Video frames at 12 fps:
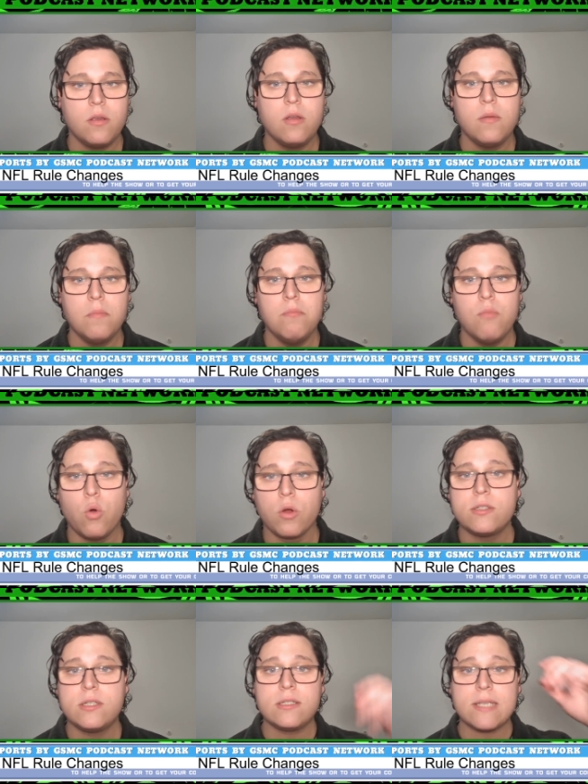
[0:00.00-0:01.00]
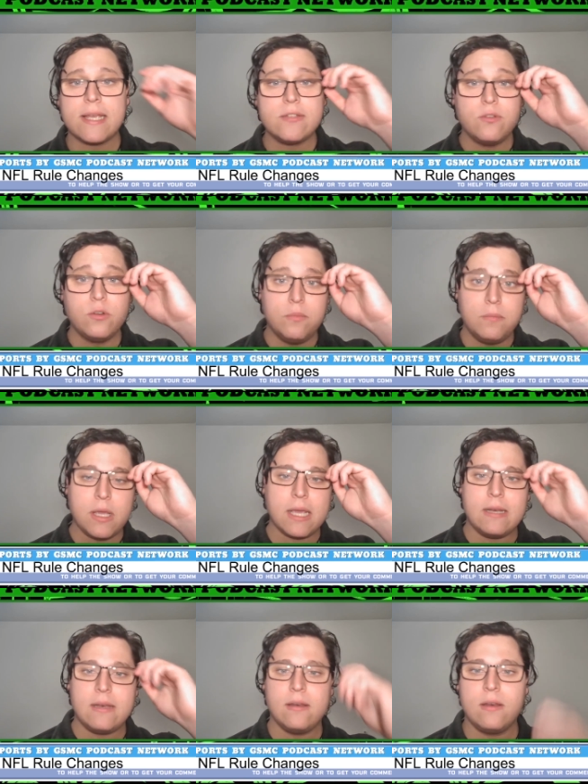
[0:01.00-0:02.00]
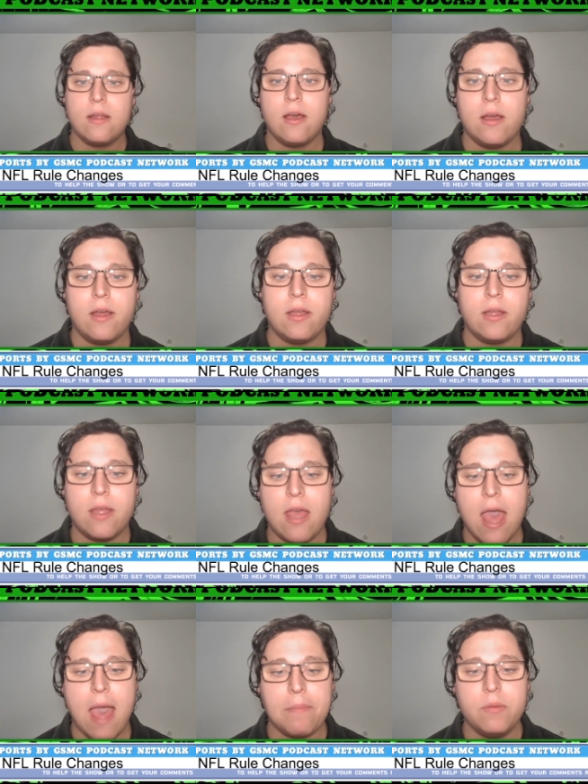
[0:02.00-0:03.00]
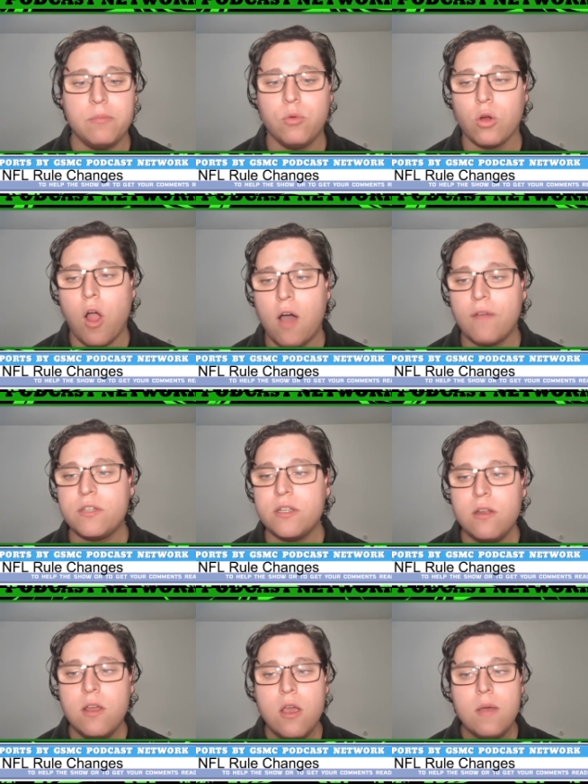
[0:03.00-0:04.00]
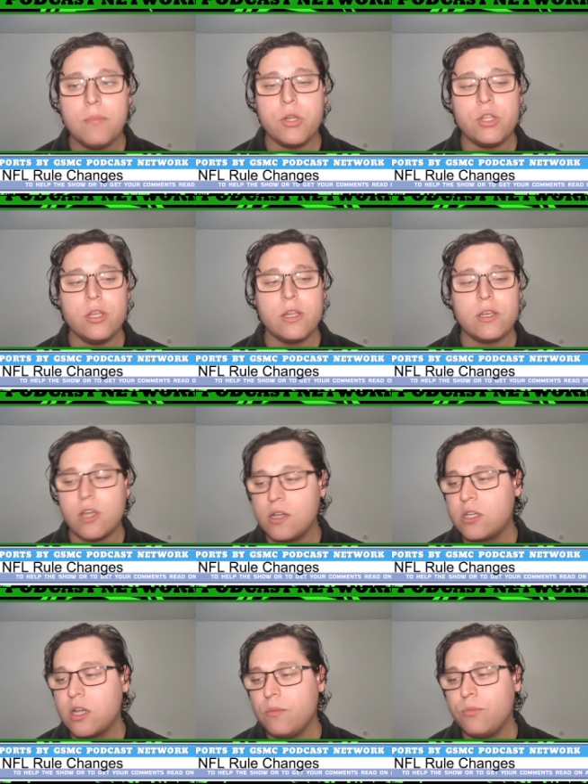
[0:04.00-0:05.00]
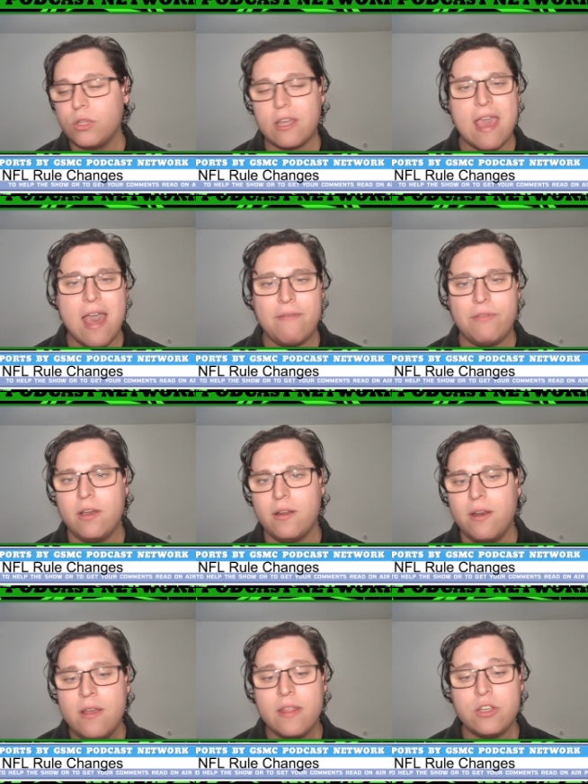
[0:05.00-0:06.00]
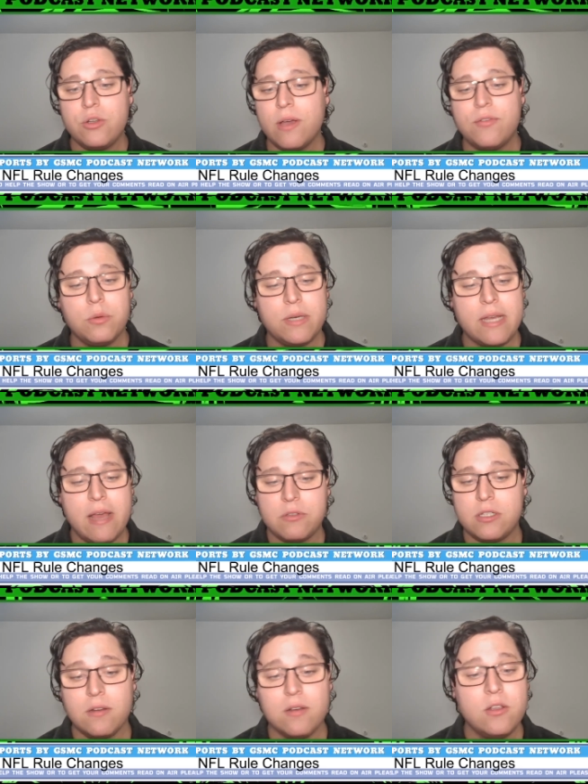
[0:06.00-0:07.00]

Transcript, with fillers: more successful, make it uh, happen more often, but it does come with the caveat that you have to announce it.